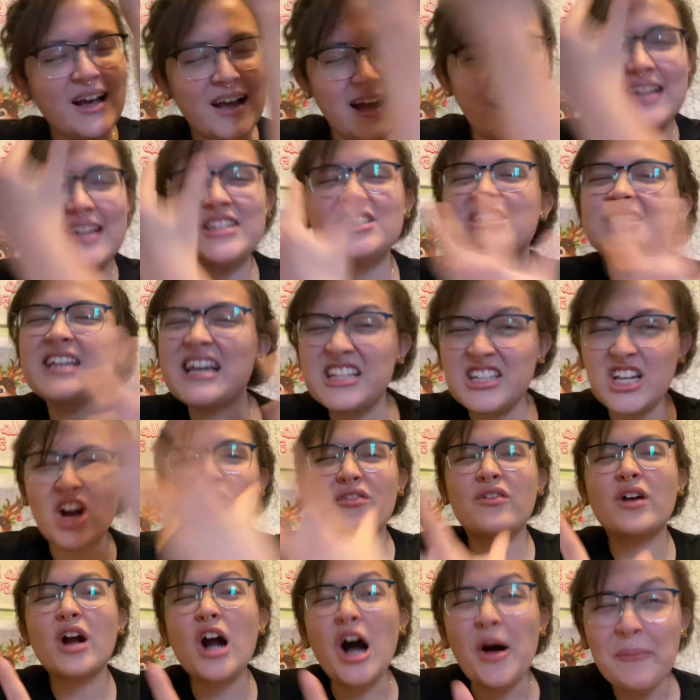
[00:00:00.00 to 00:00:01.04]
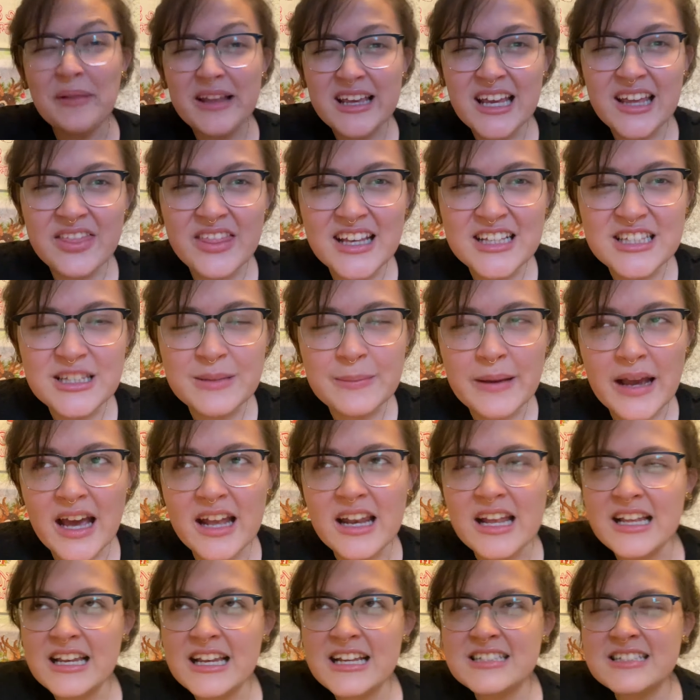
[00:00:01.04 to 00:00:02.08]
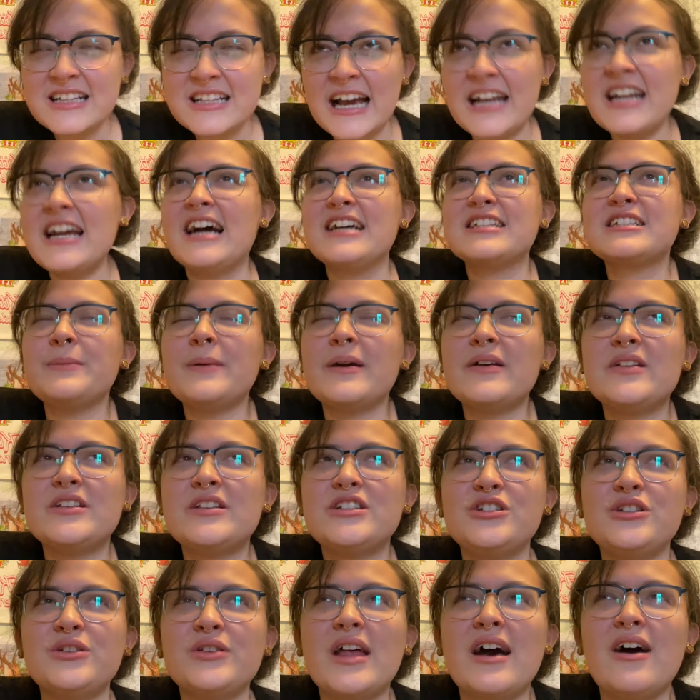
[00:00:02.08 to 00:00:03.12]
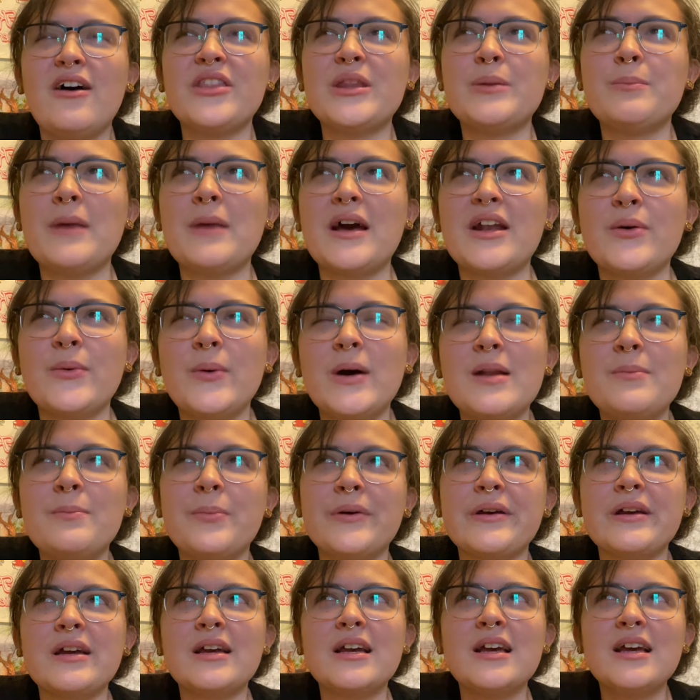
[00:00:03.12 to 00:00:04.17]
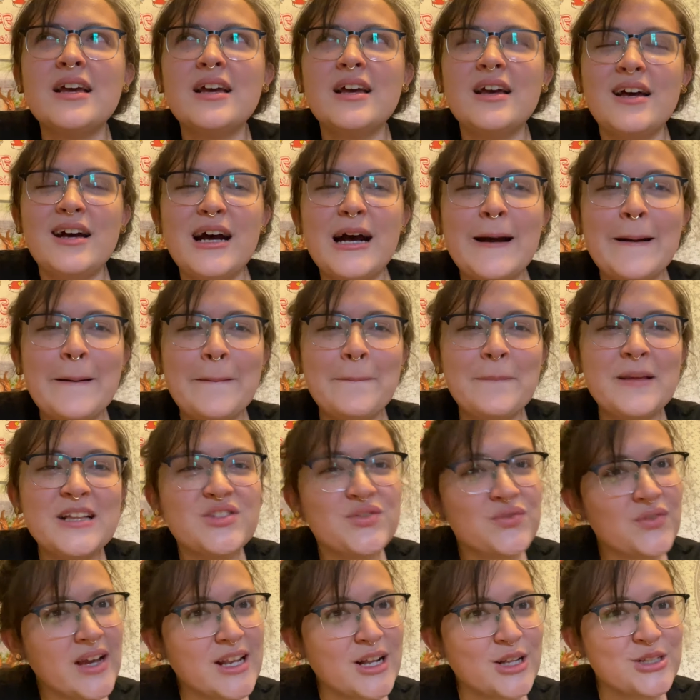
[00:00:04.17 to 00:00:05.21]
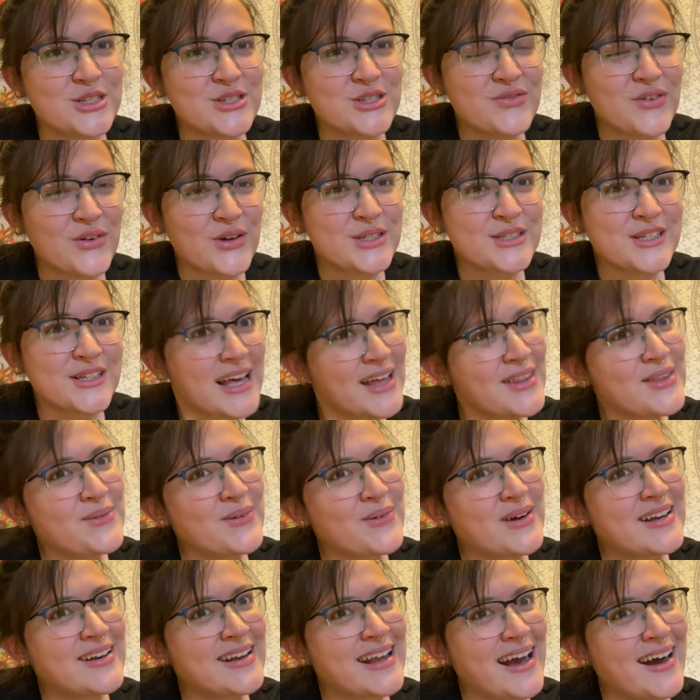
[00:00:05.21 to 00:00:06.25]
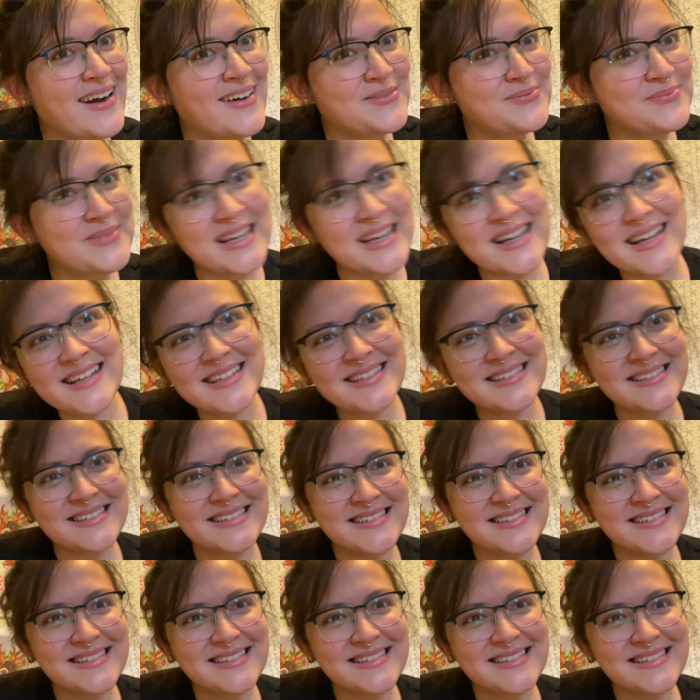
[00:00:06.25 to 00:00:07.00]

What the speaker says: just like to overcomplicate things in my head. It is kind of asking me to do that on the Meta one, but it's fine. I'll just focus on the other one now because